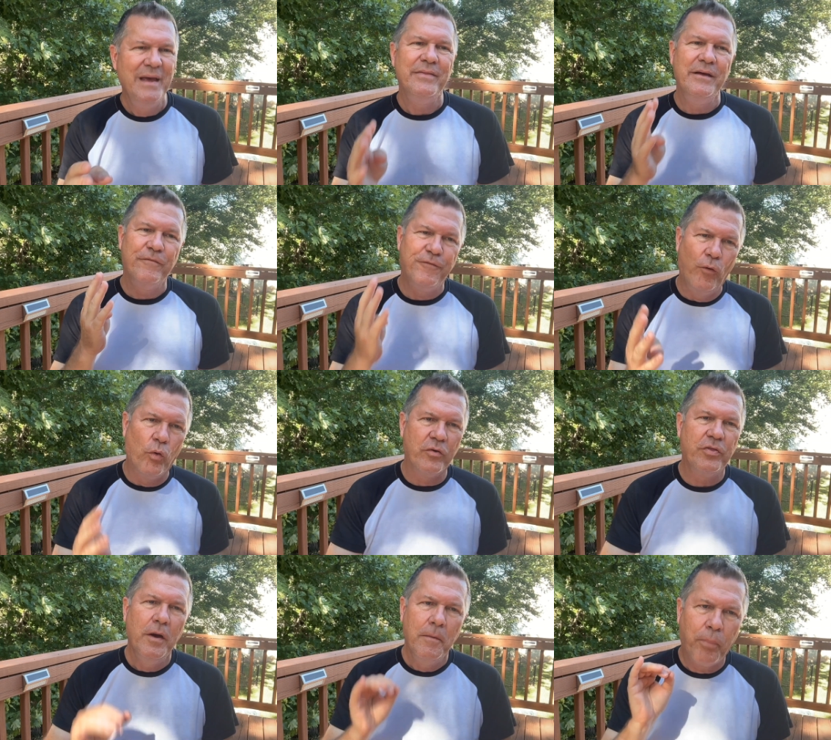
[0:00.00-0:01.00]
Then,
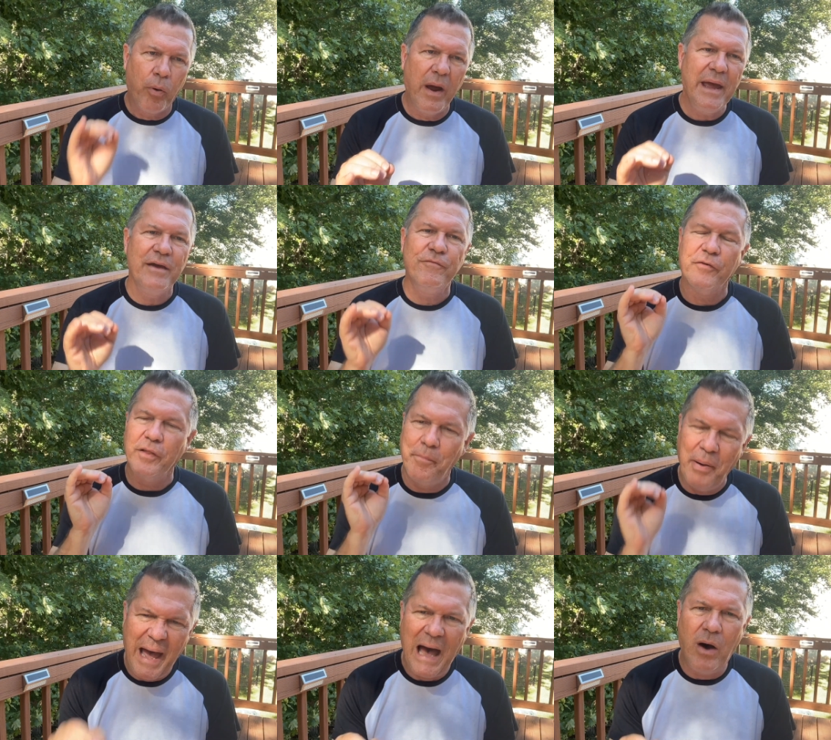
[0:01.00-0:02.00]
fourth, praying for the
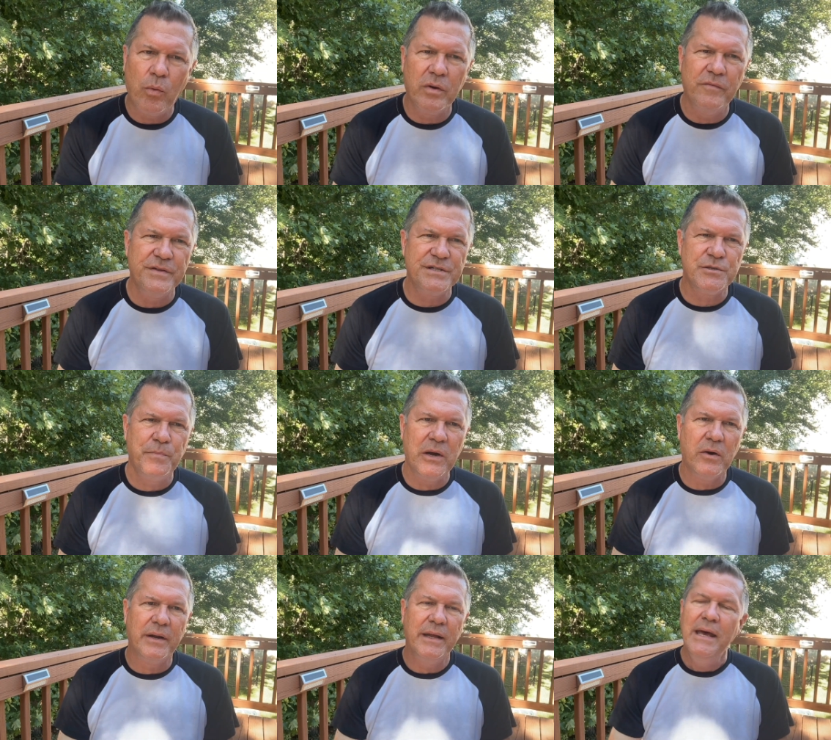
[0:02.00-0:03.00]
power of the
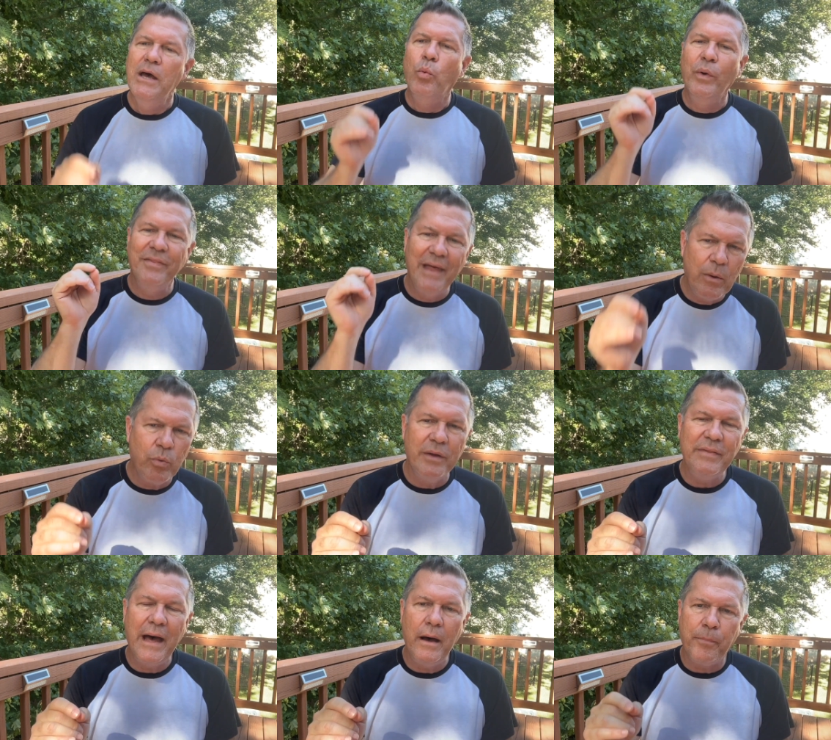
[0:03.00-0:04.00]
Spirit. When they were
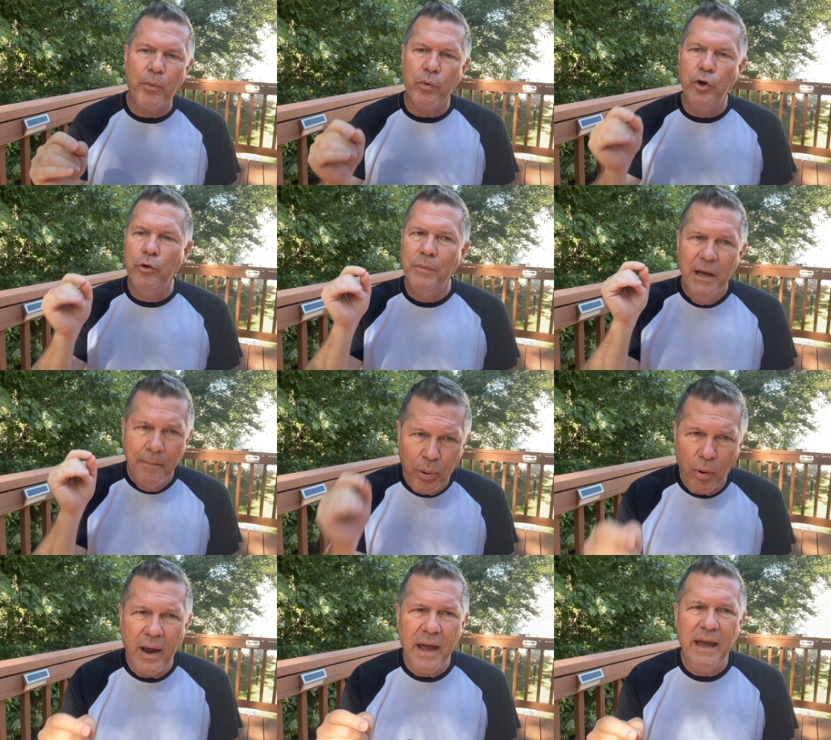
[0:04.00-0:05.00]
in the upper room
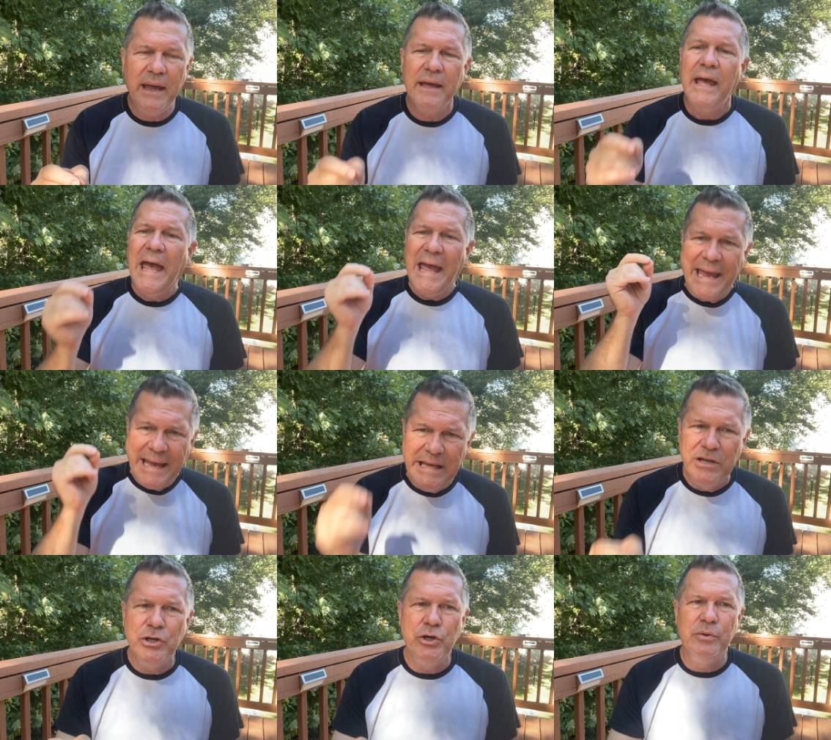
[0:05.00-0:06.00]
praying
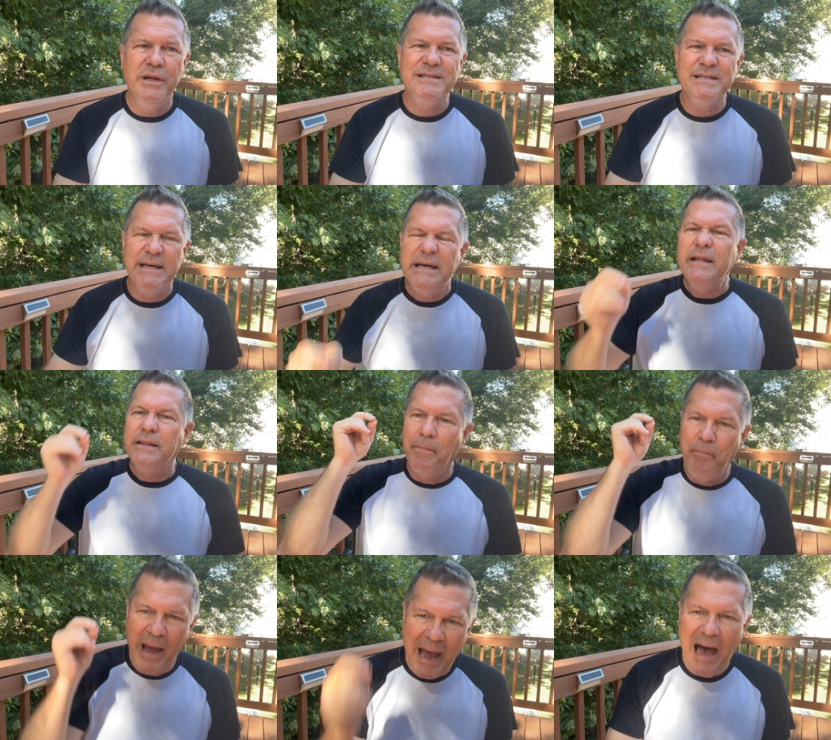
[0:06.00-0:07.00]
in unity, the
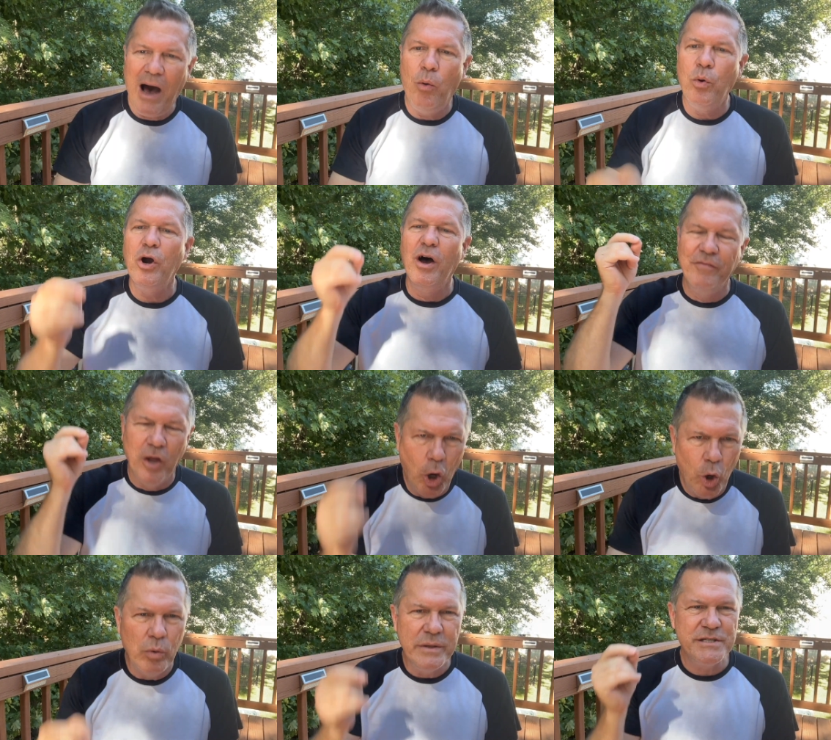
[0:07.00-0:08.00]
power of the
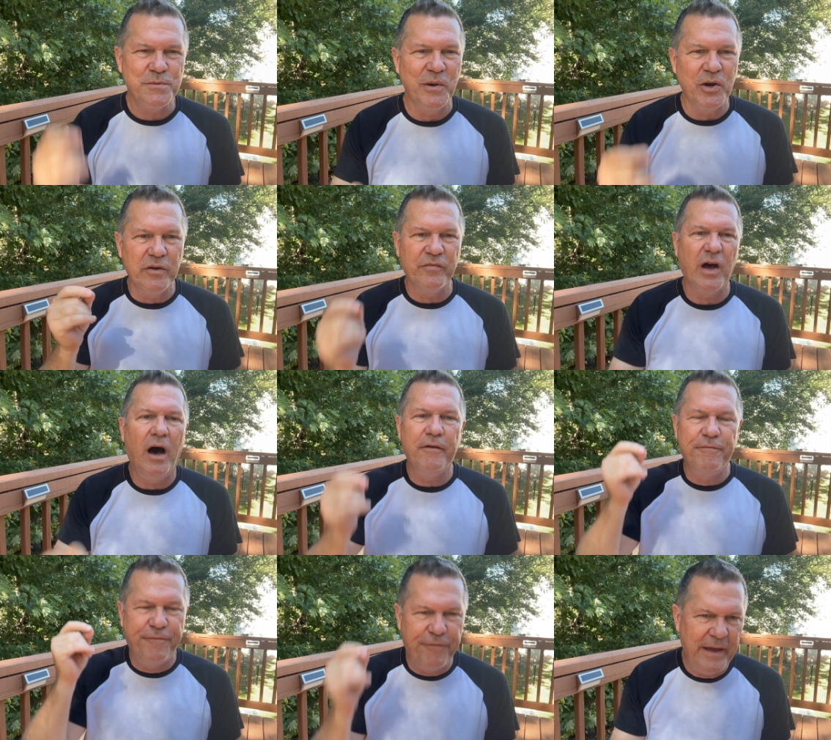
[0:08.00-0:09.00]
Holy Spirit of
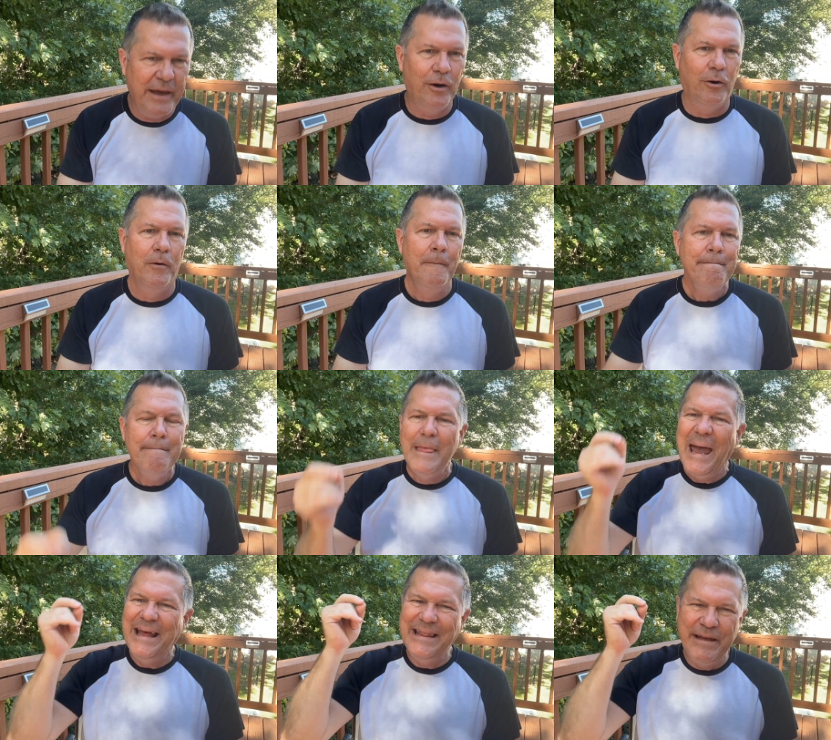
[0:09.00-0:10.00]
God fell
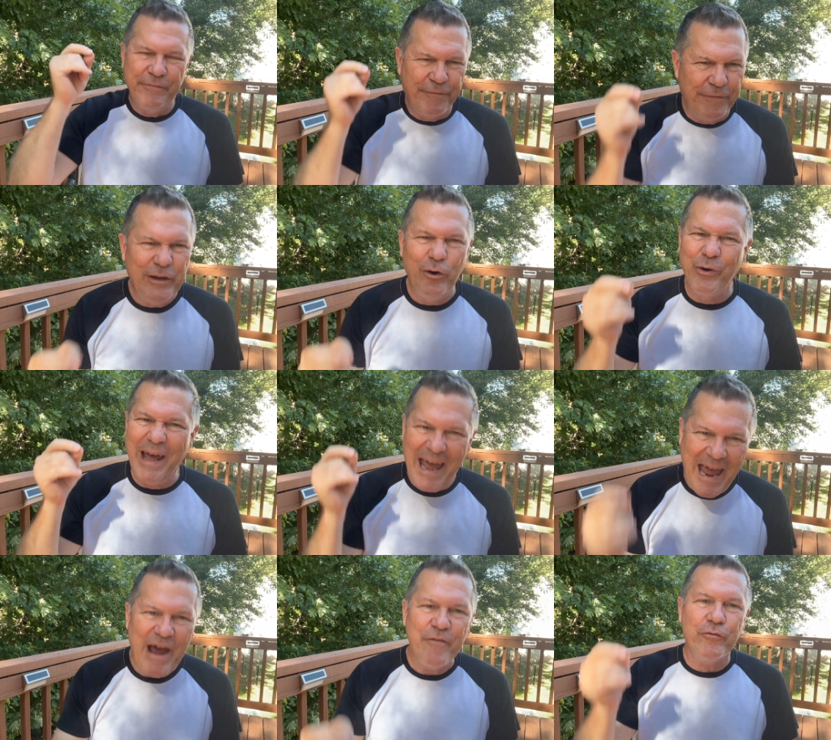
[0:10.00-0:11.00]
and that filled
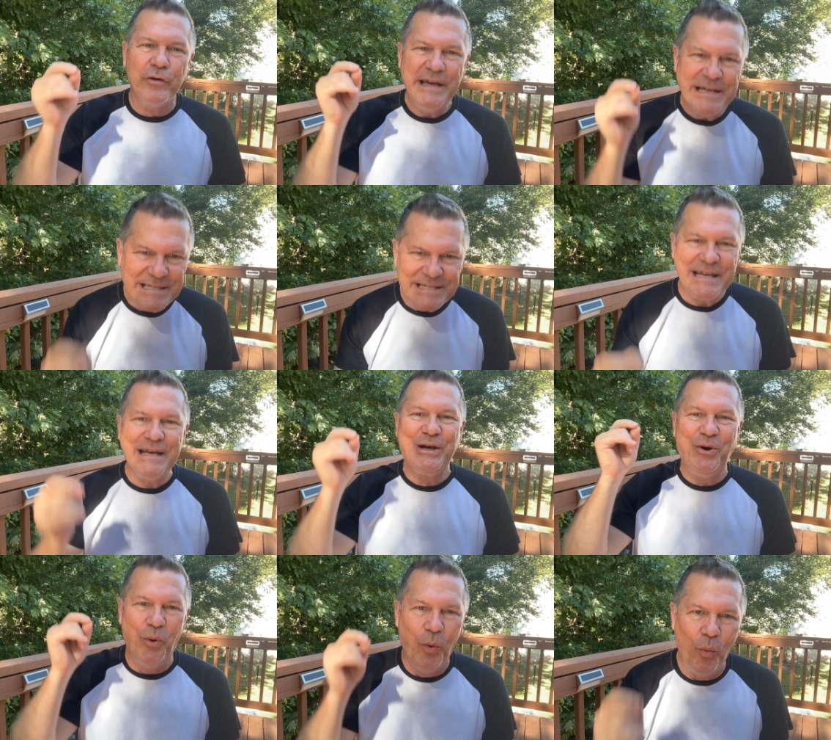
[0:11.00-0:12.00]
every
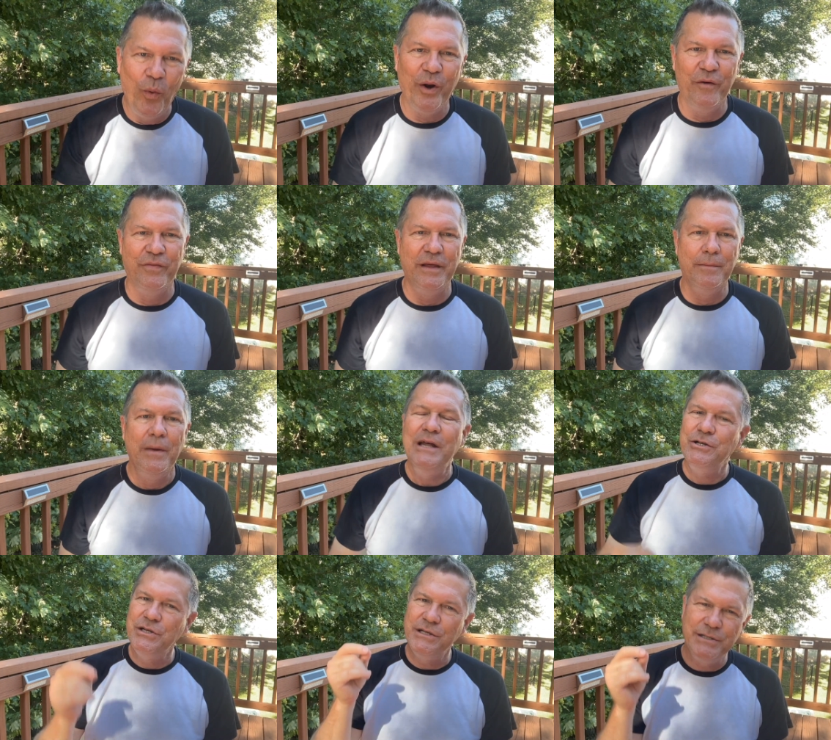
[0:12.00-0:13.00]
single one of them.
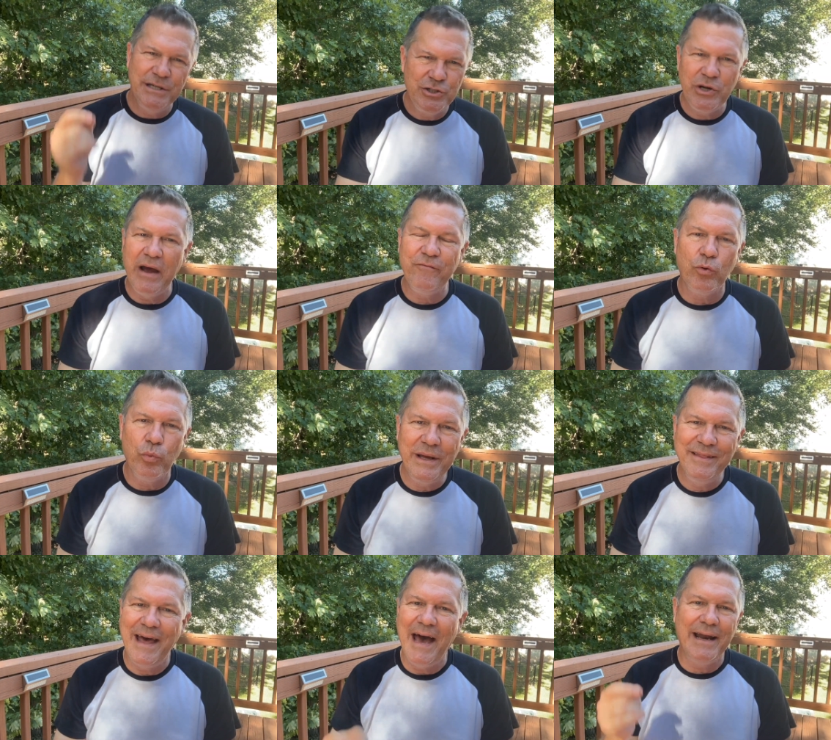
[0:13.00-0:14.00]
You, did you ever
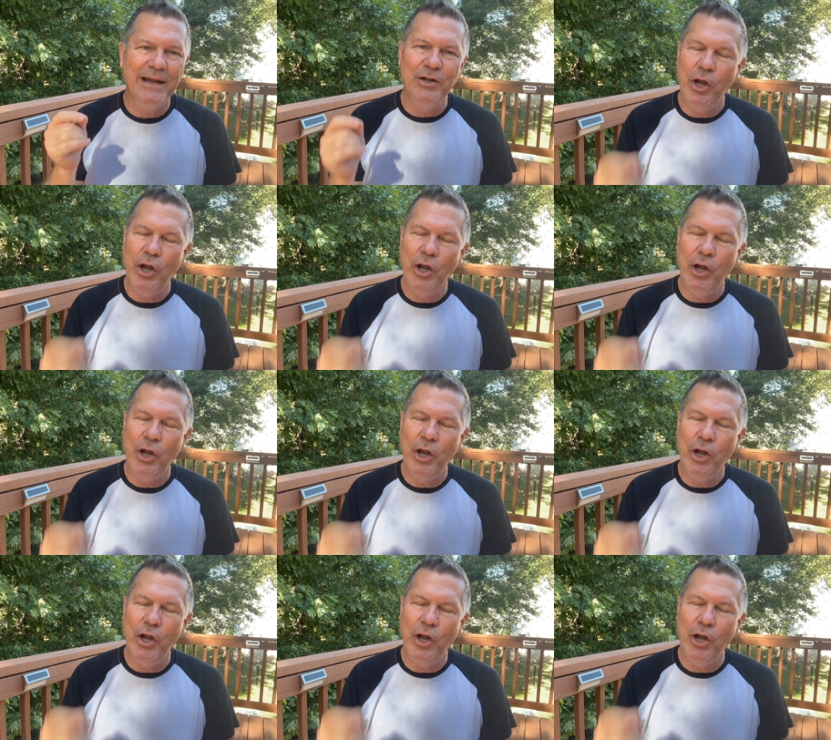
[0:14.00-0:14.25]
read that and